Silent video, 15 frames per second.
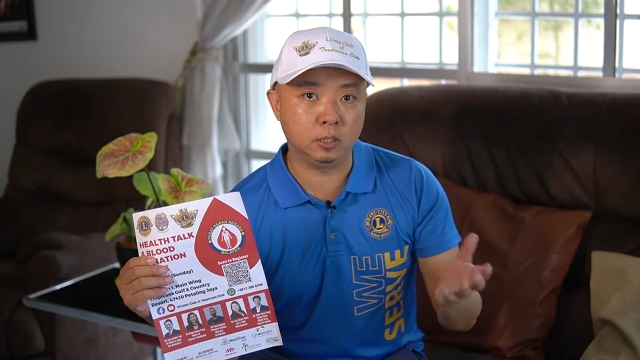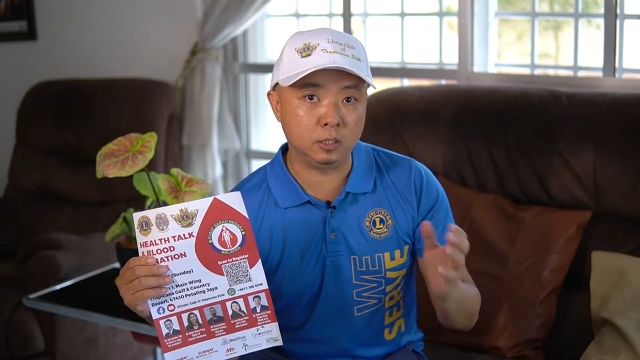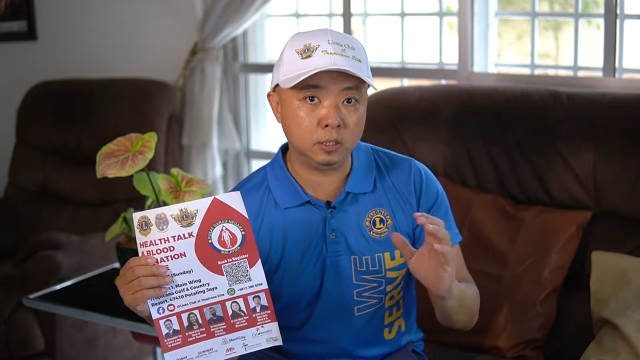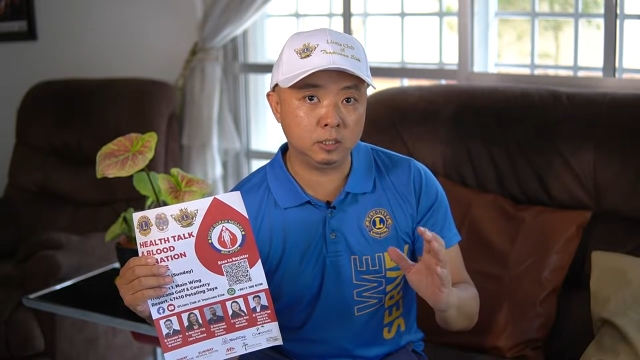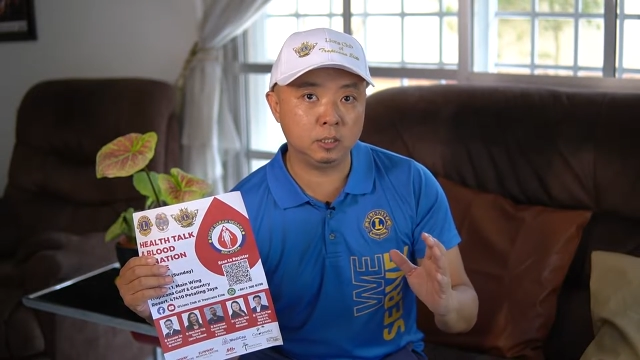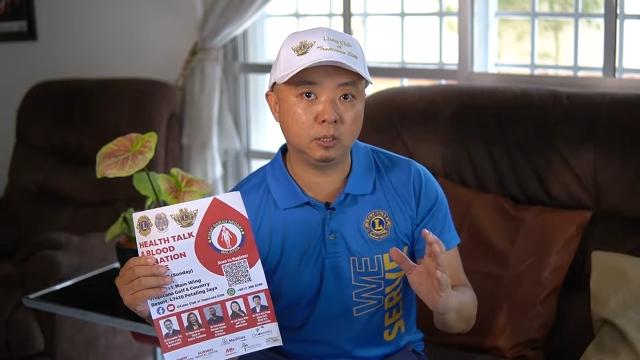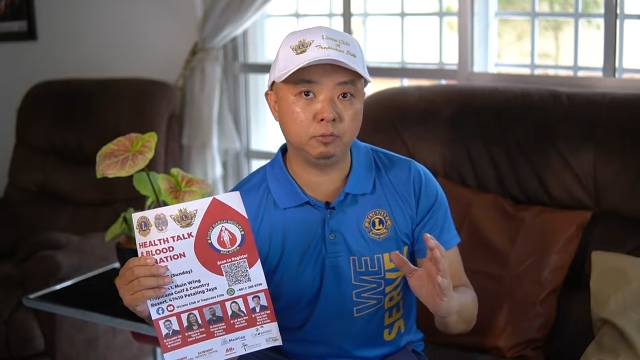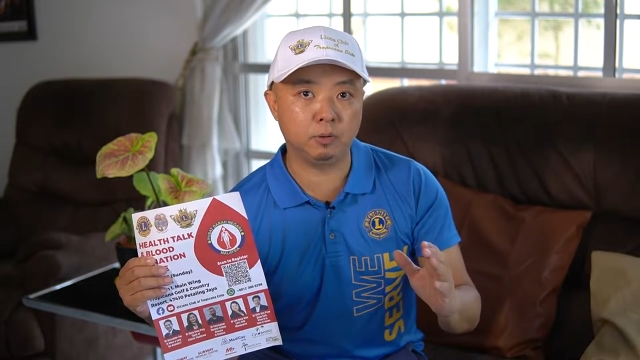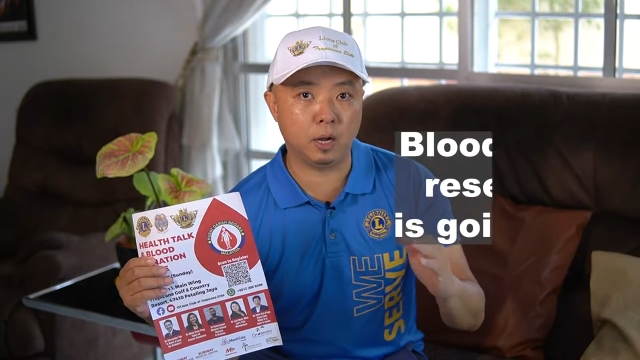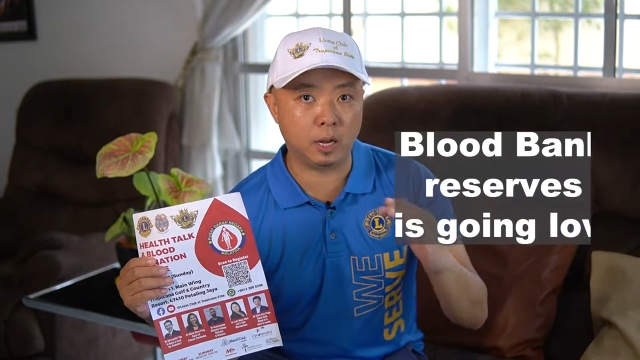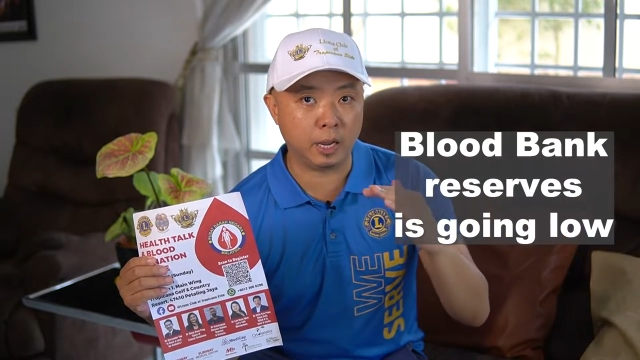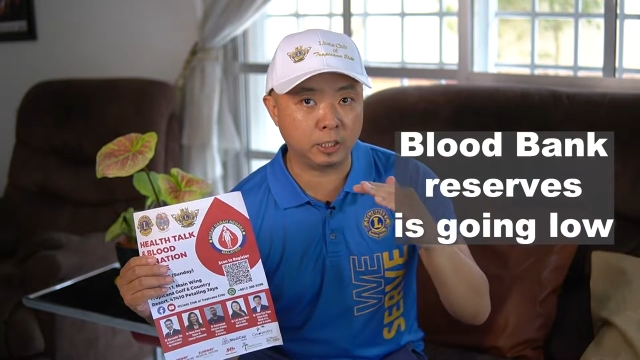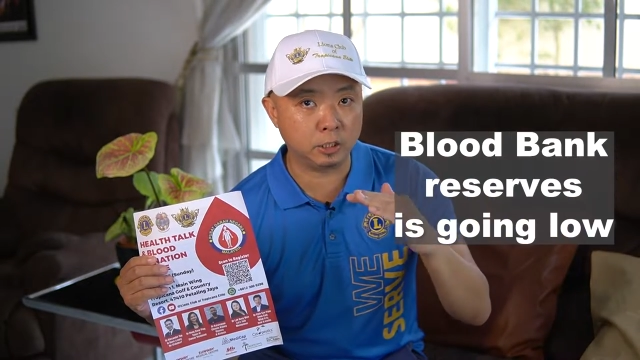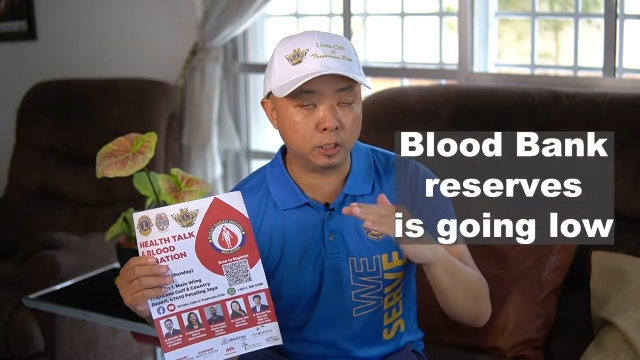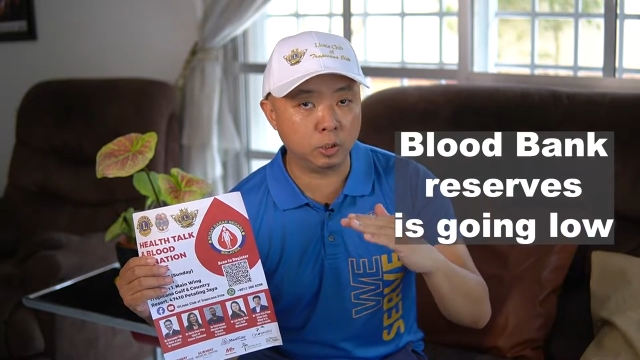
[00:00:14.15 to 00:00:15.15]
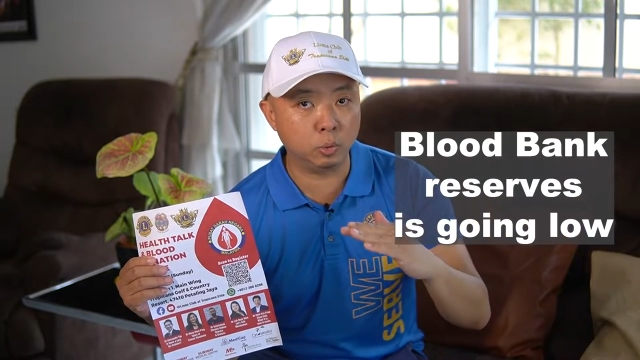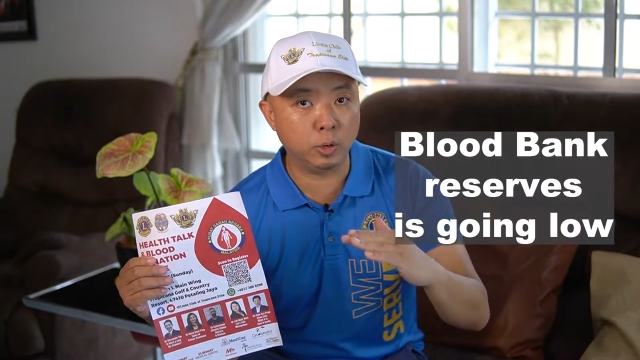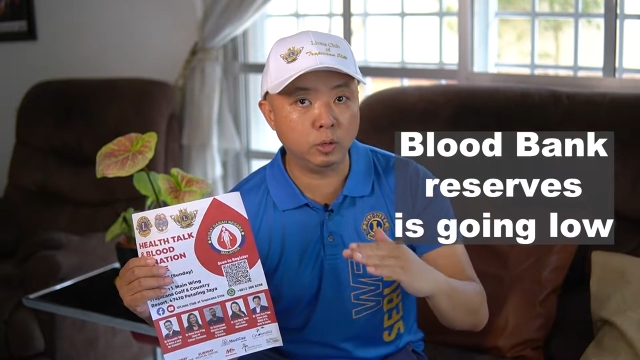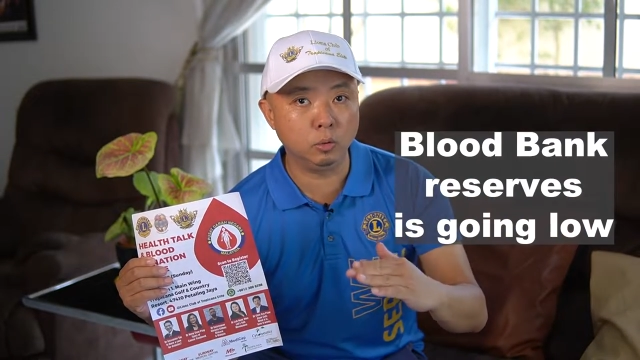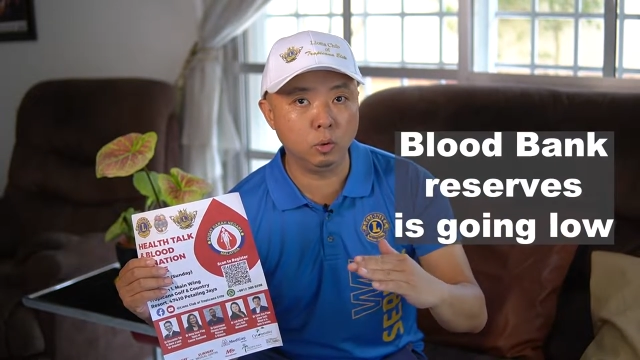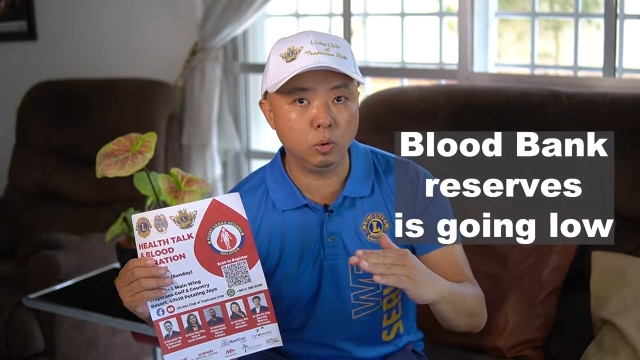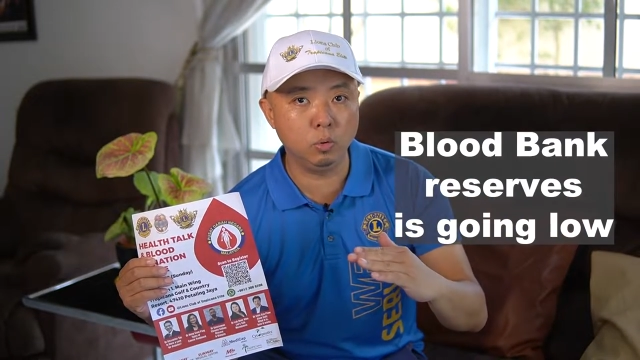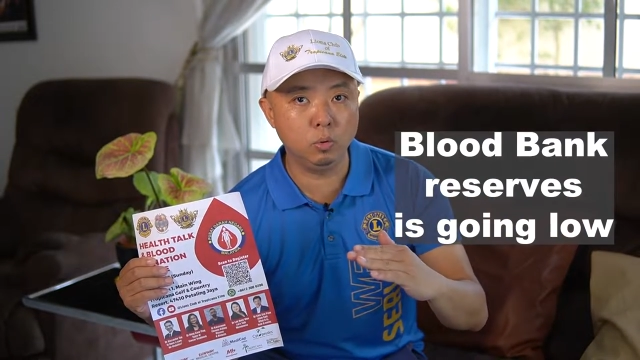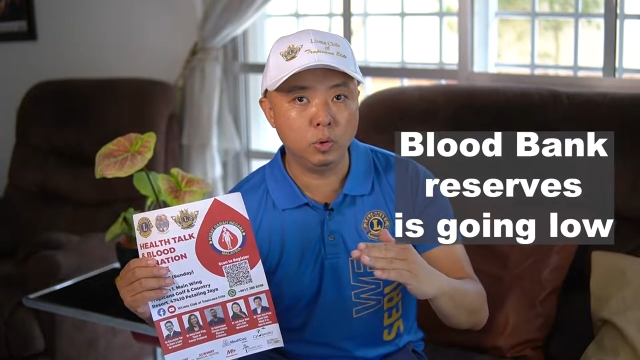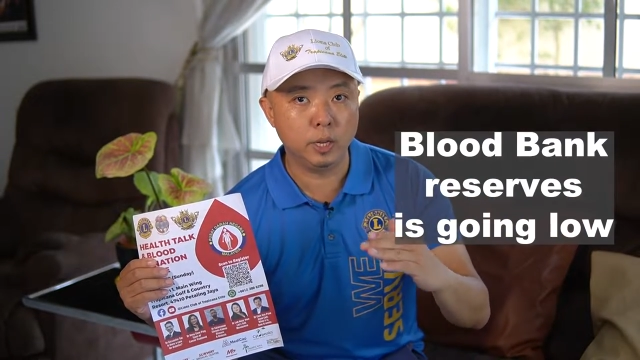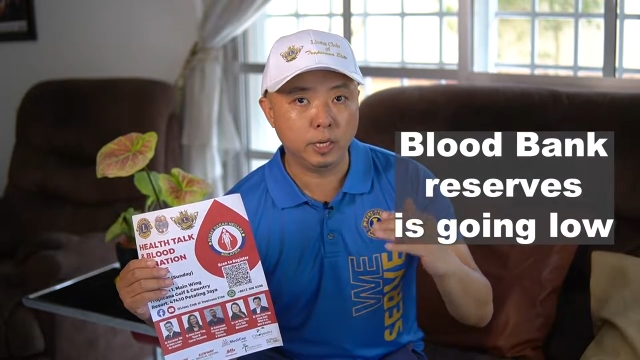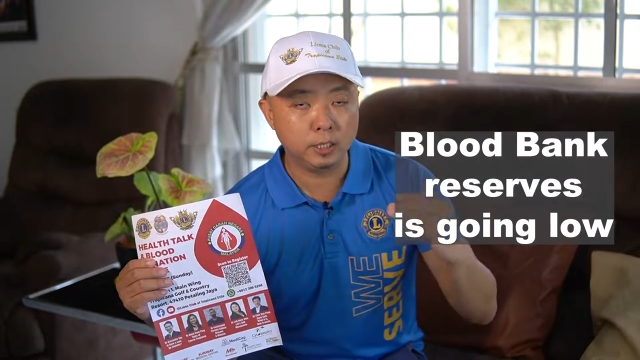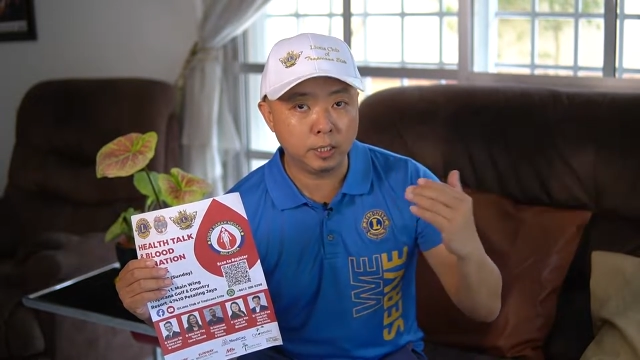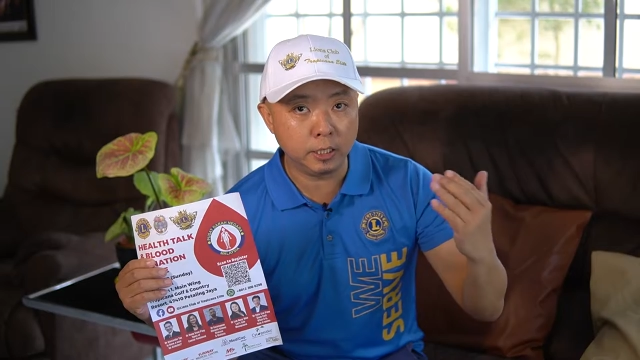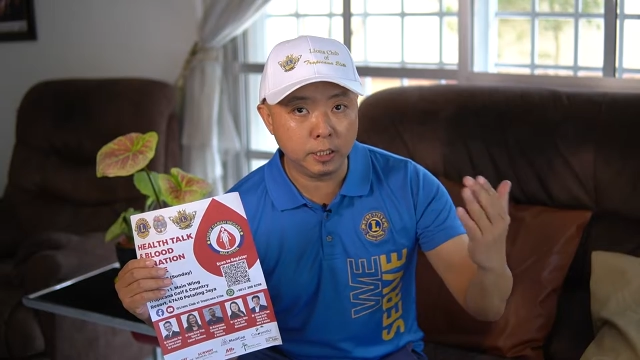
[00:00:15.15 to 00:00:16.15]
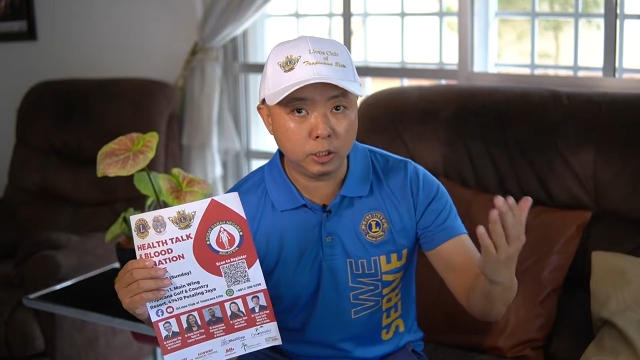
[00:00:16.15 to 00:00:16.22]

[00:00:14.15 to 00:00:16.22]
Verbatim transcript: the reserve are actually going low. They